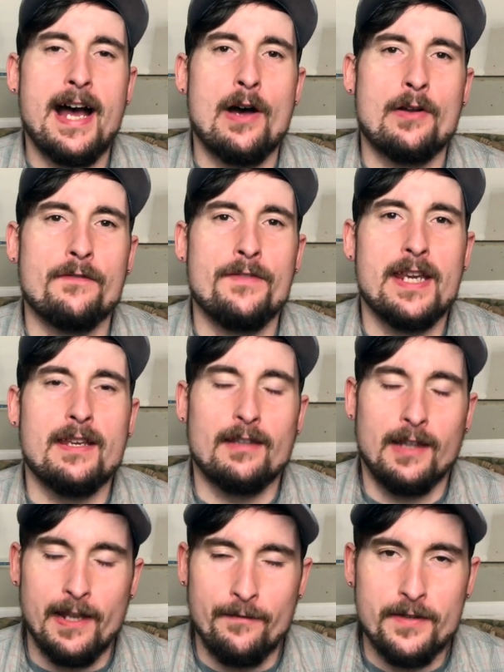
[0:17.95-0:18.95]
out of the
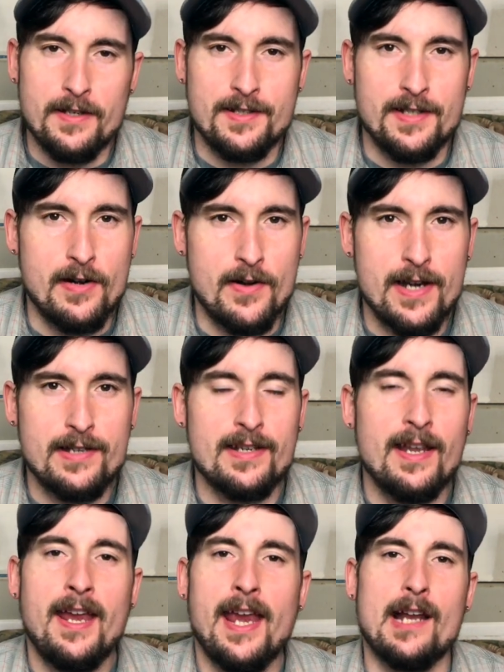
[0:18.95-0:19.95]
Lyft series,
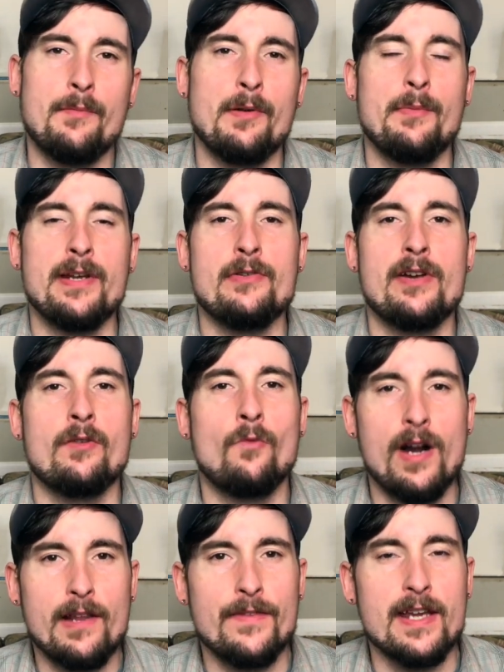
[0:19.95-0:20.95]
and I'm going to be doing
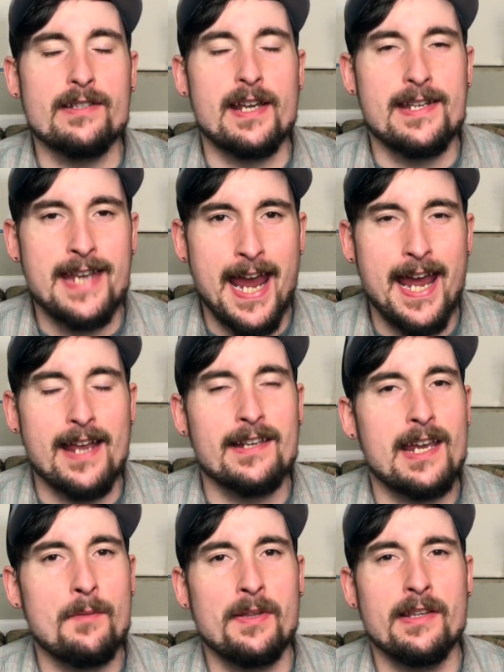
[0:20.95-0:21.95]
one of these a day
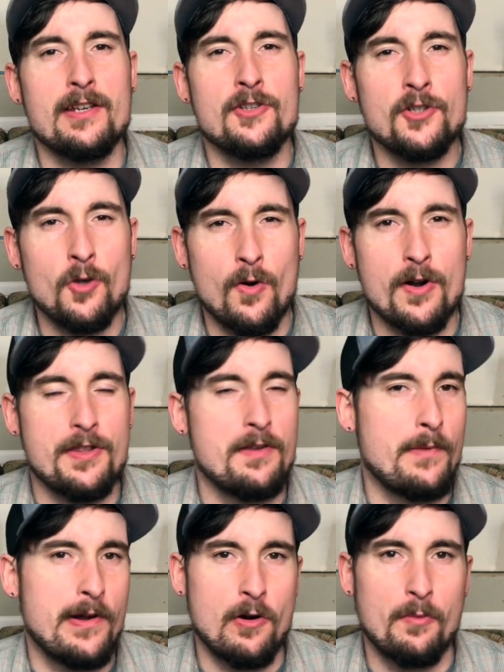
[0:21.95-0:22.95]
and keeping these shorter
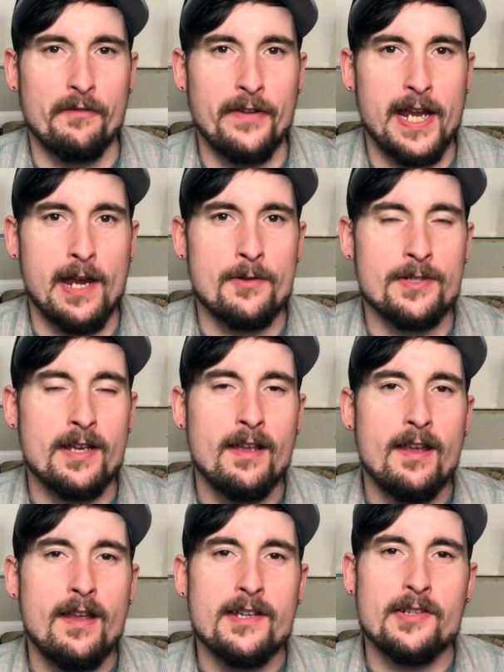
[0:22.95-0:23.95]
than my normal videos,
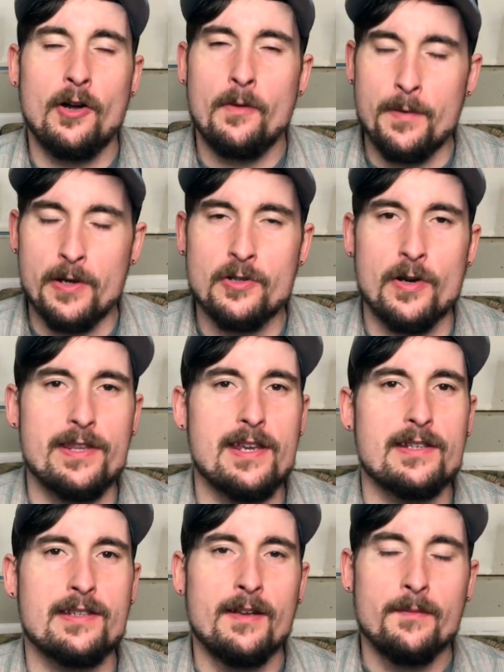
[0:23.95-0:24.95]
so I hope you enjoy
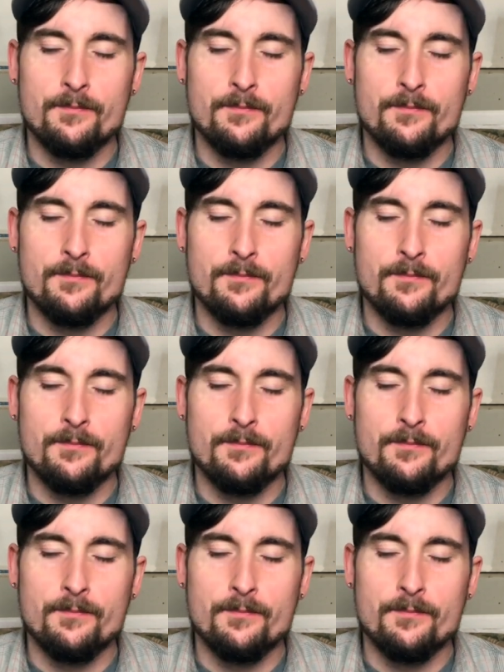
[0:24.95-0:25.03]
these.